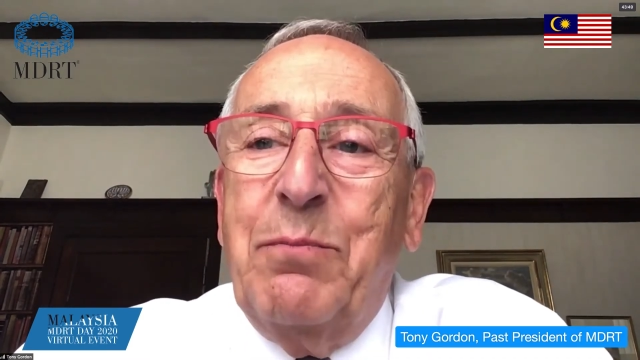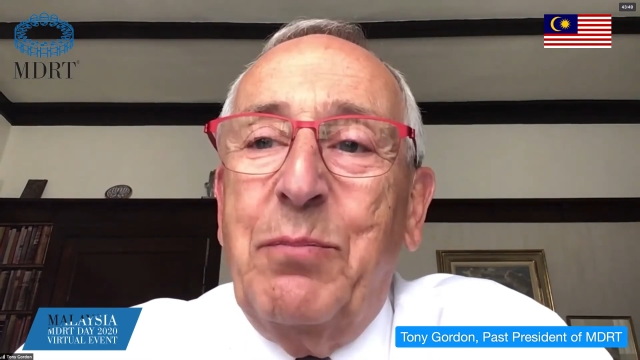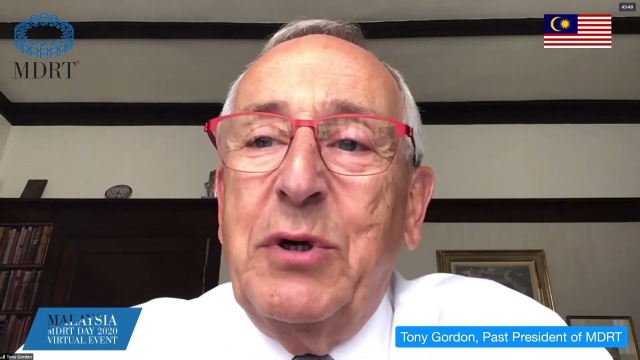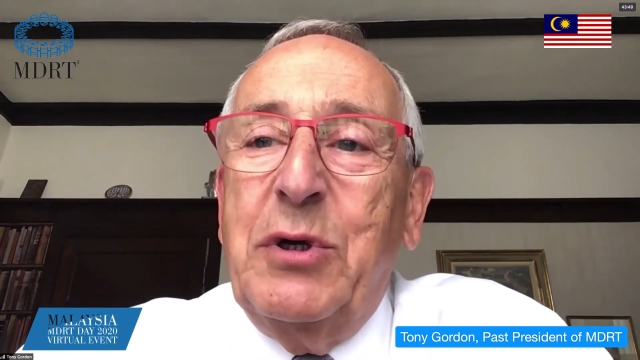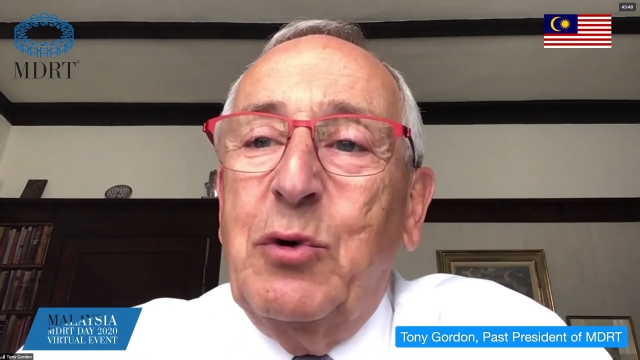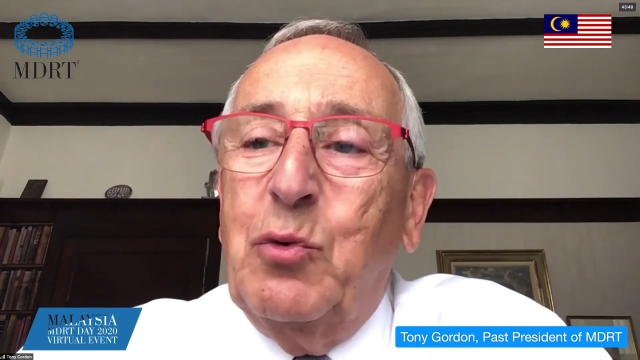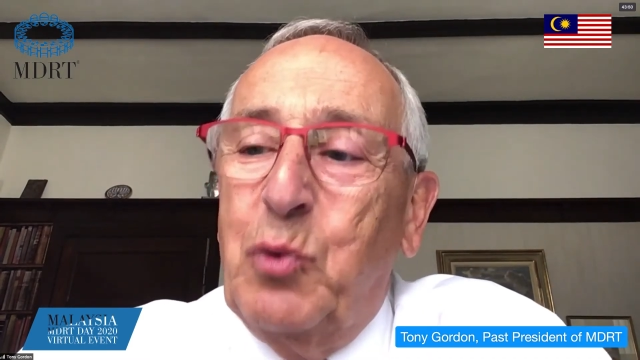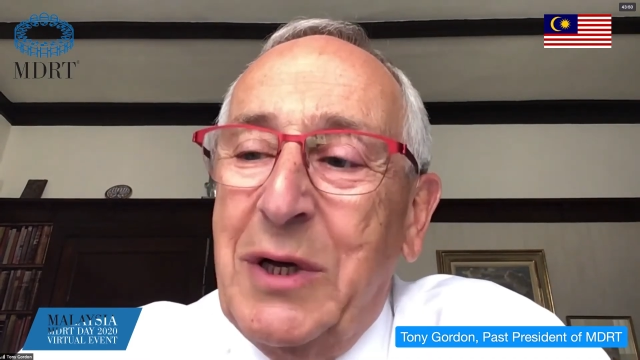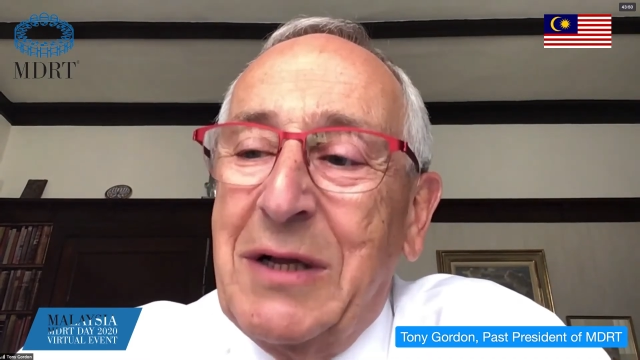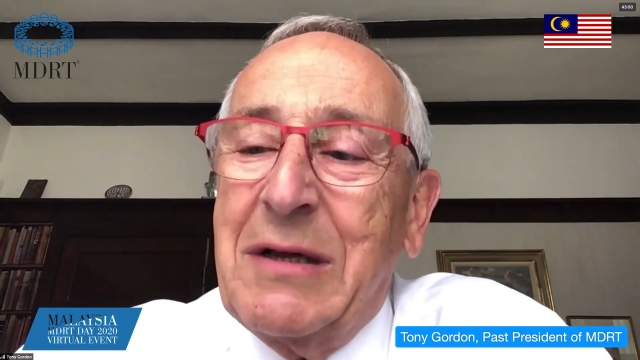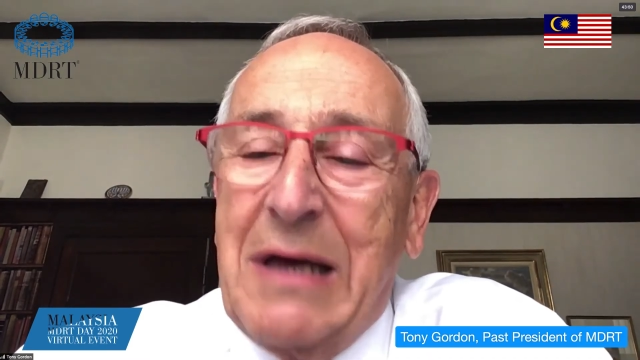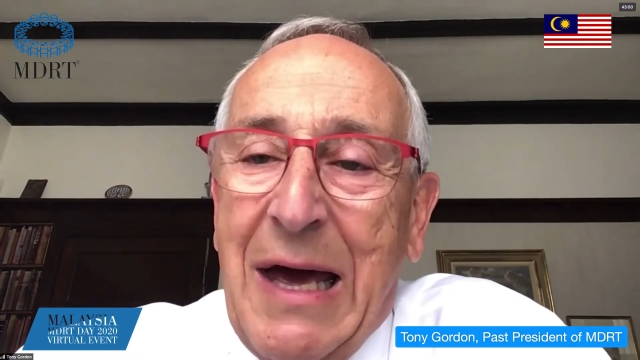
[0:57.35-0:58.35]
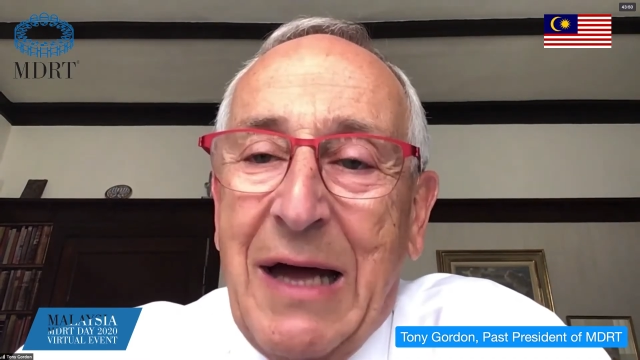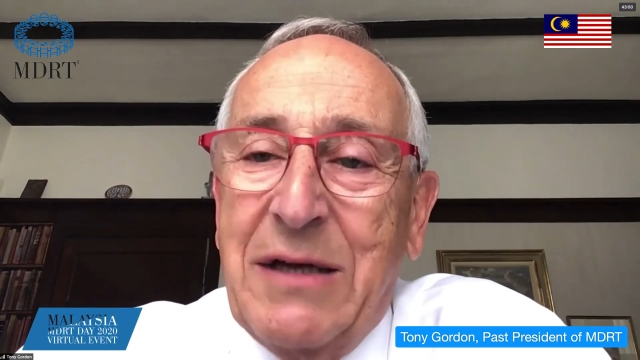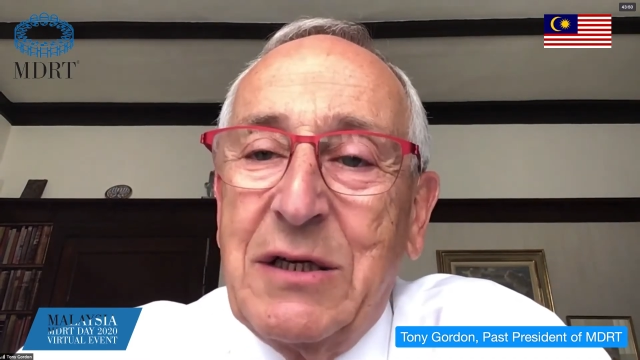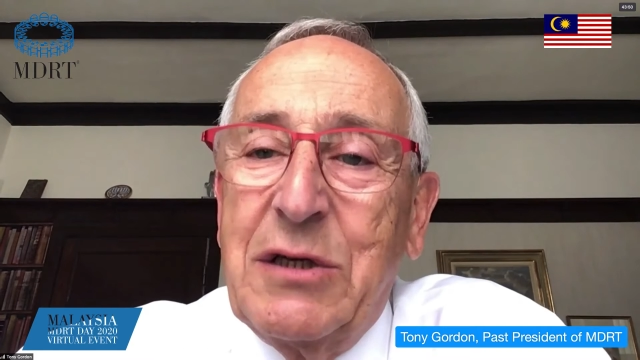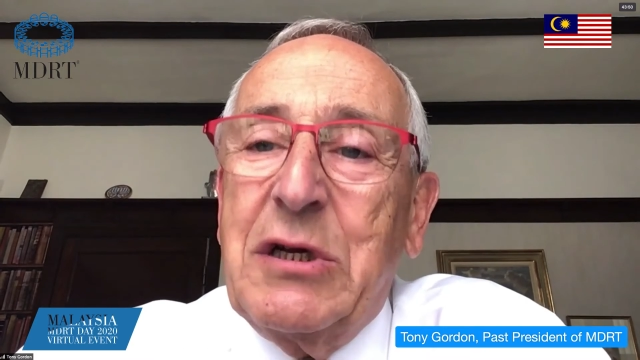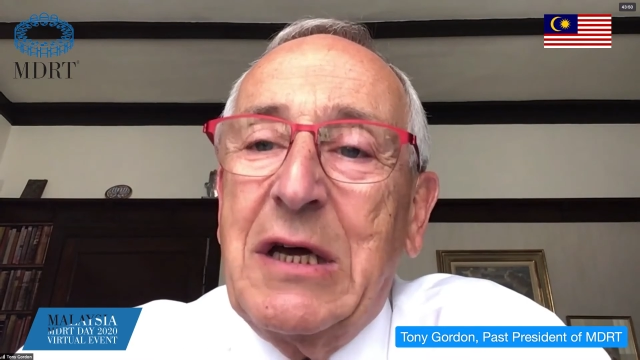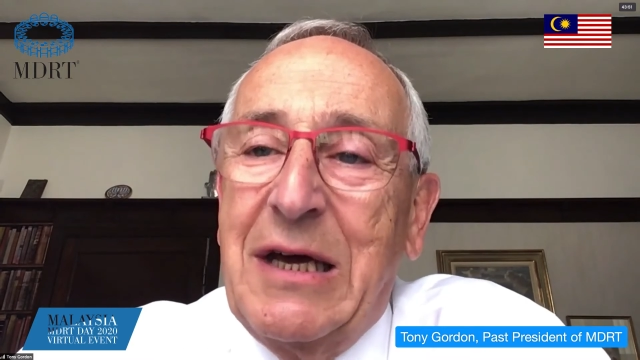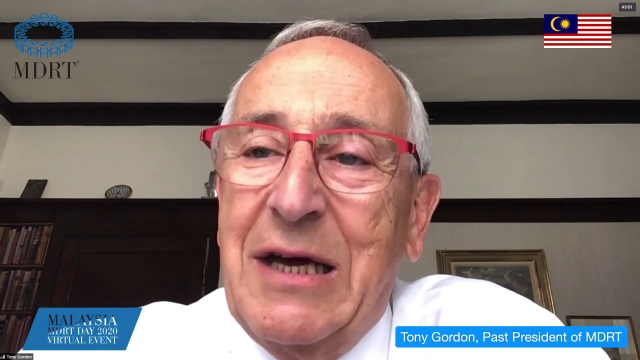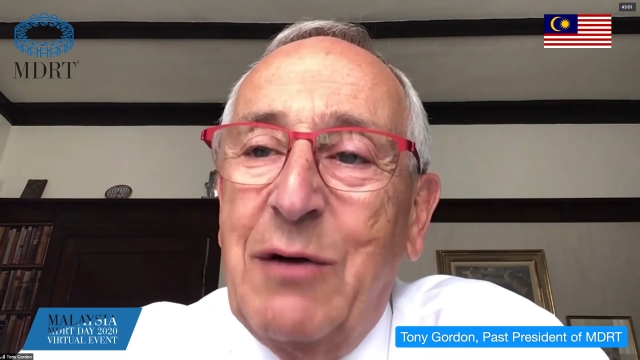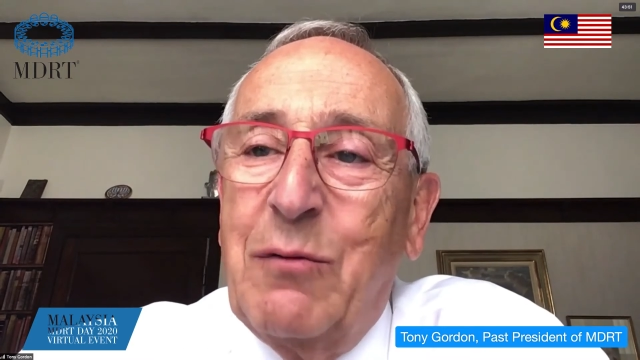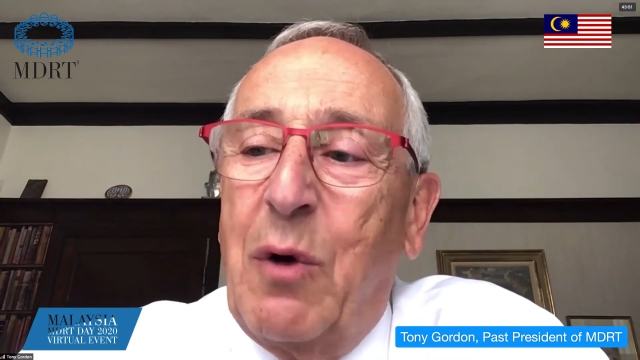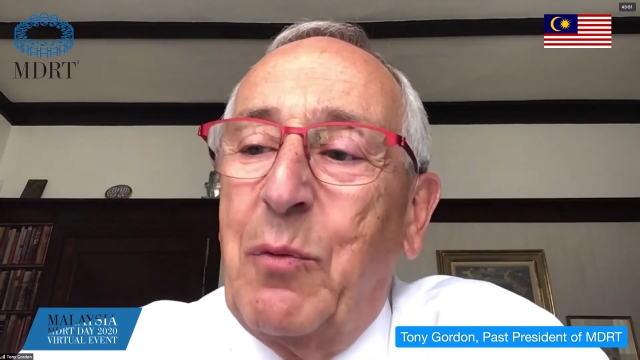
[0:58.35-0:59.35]
but you will get to
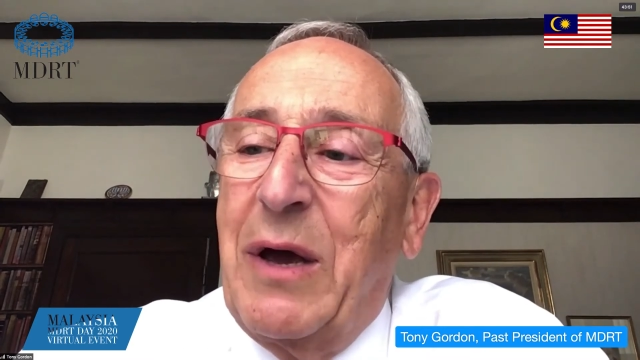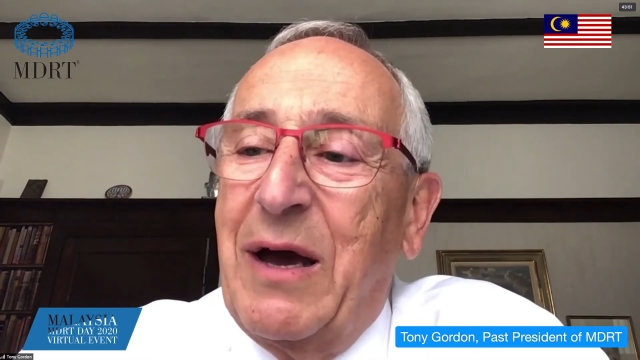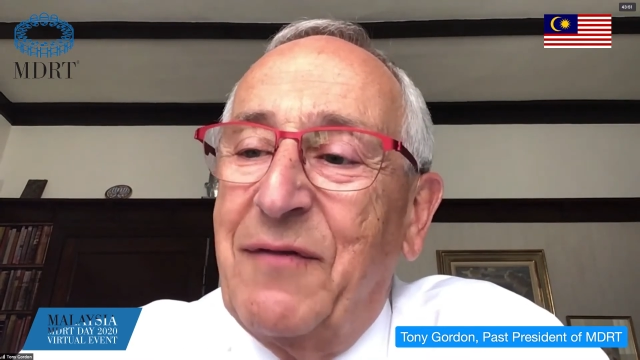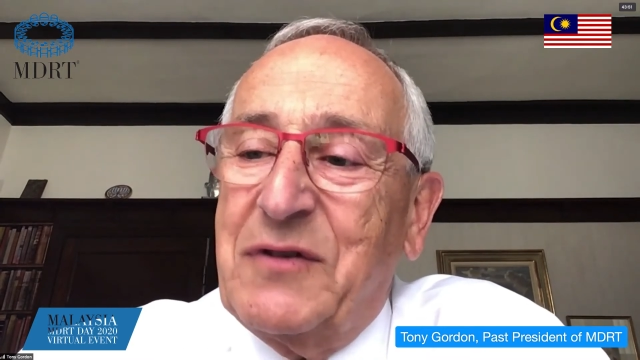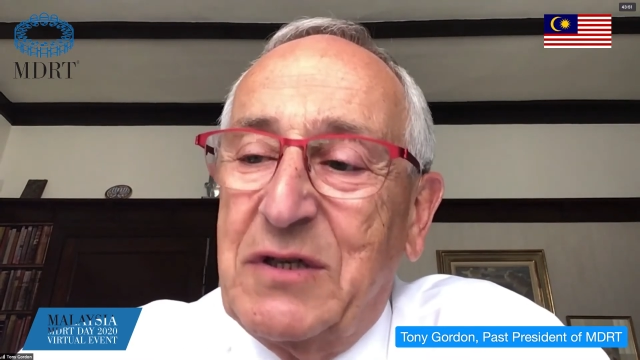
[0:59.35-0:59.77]
hear what we have